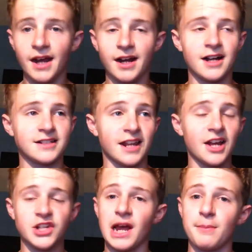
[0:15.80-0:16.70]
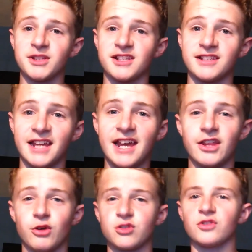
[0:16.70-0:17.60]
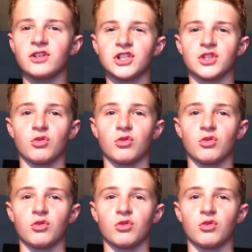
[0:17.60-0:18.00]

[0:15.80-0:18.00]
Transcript: guys, that actually happened today. There was literally just a